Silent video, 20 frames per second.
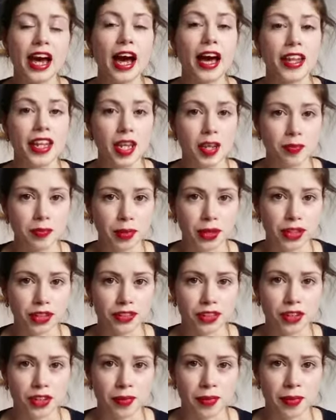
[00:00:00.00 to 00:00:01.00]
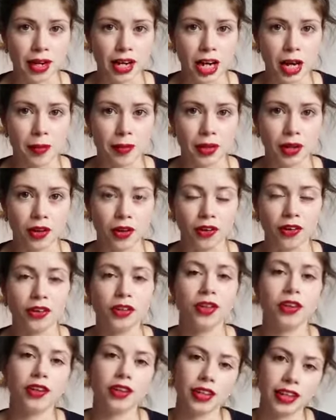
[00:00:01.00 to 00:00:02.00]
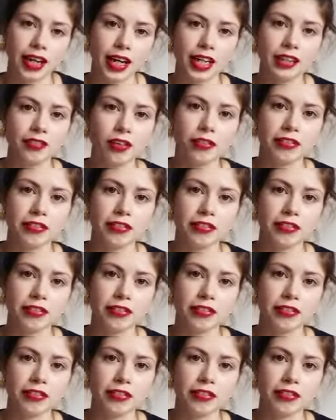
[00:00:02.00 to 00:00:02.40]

and then put the sodium bicarbonate on, kind of